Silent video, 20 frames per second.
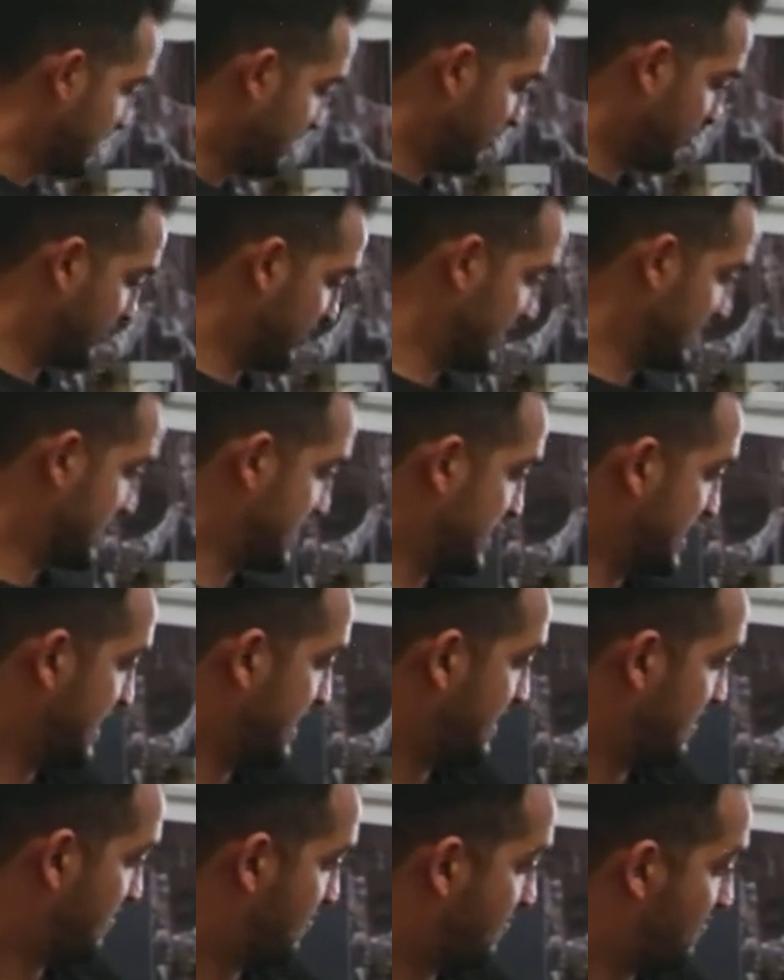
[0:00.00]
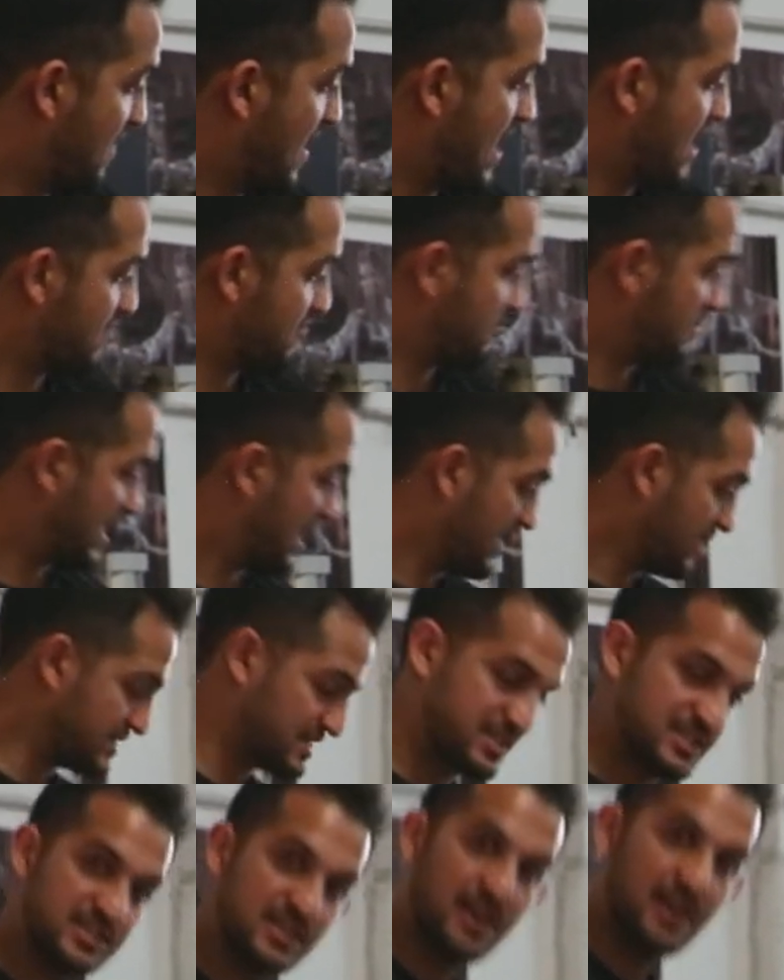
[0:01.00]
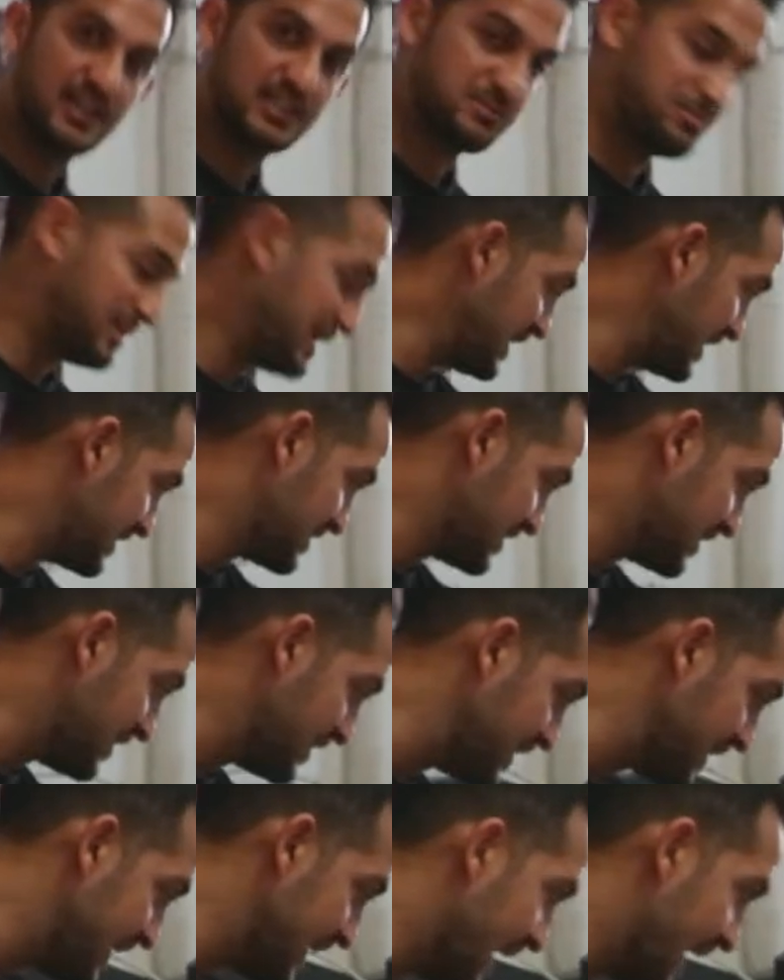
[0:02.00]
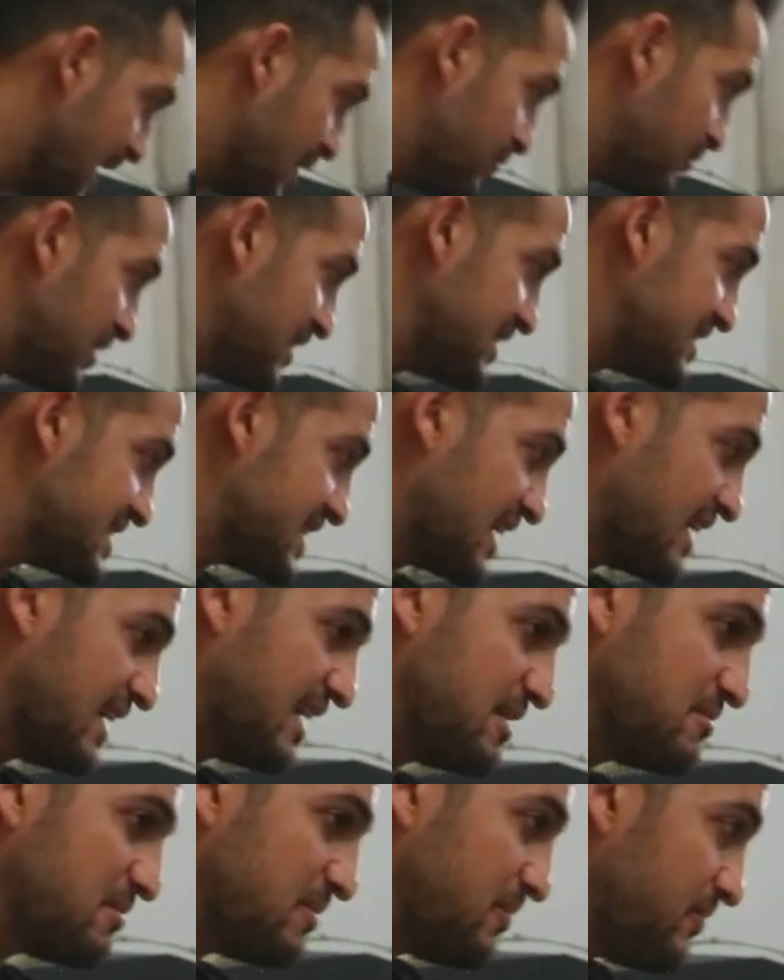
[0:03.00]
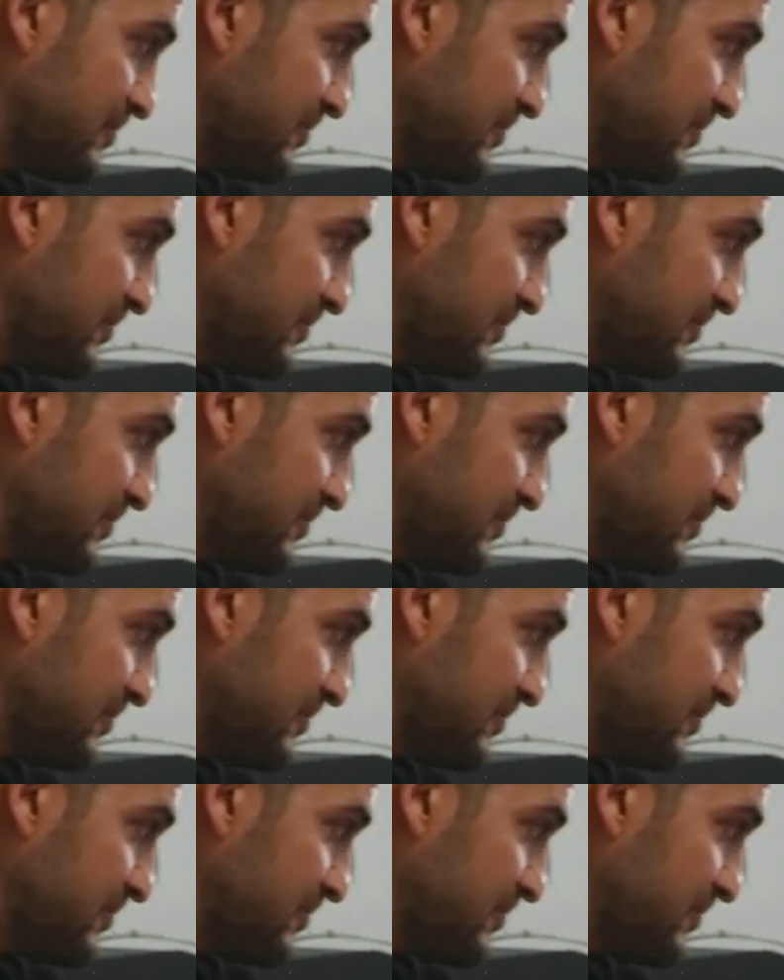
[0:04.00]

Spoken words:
You can see 5 pairs of socks being done at one time.